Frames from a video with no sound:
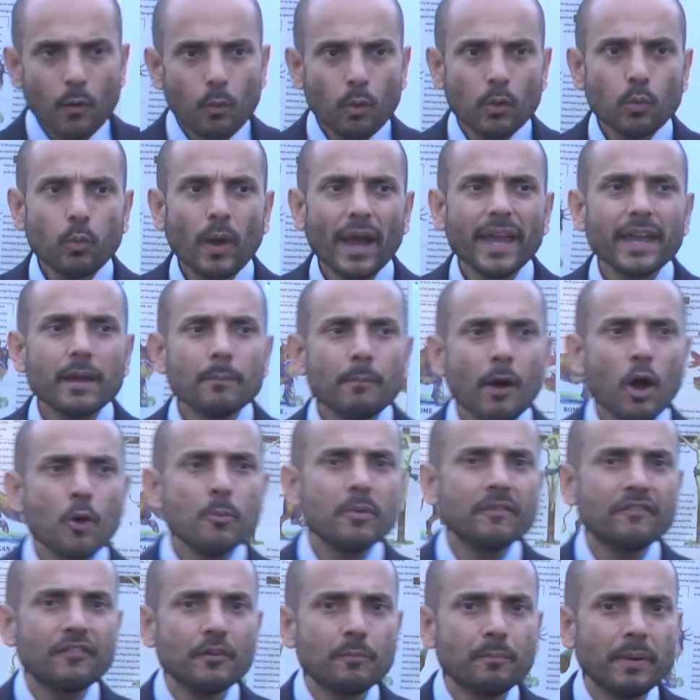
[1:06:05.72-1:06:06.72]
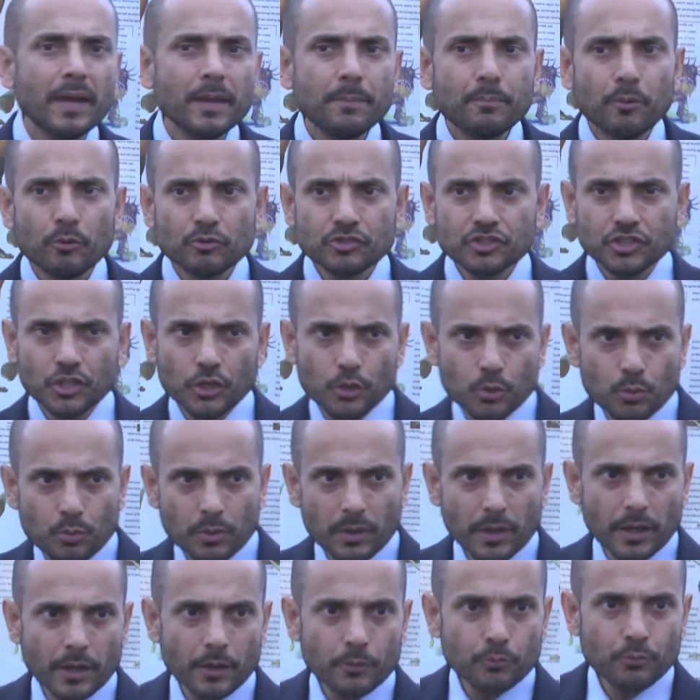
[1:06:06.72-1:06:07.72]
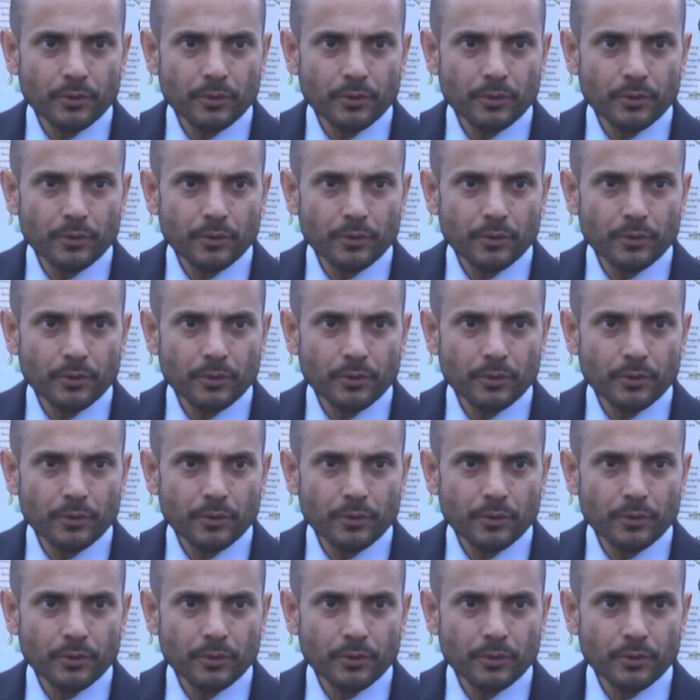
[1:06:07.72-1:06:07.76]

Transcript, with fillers: We'll wait a moment for people to uh,